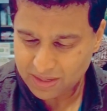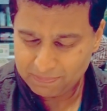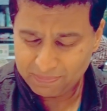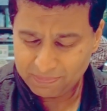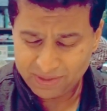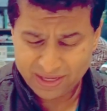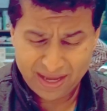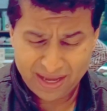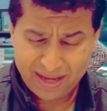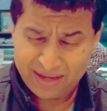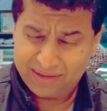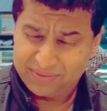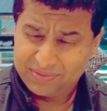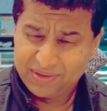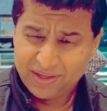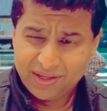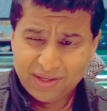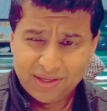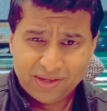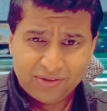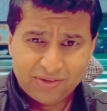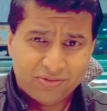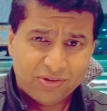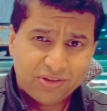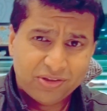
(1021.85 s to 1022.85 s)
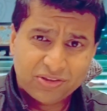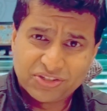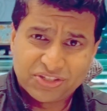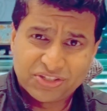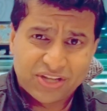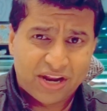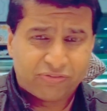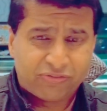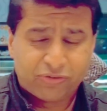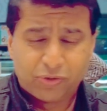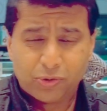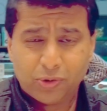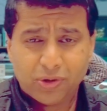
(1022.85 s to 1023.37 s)
But yeah,
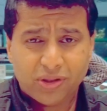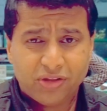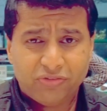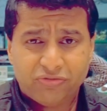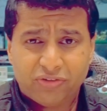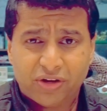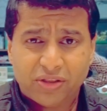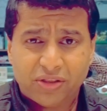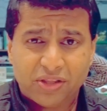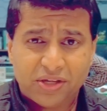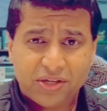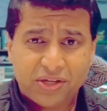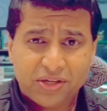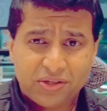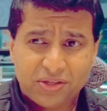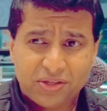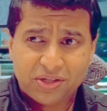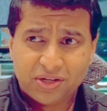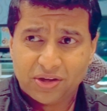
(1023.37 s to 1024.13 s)
staff were really friendly.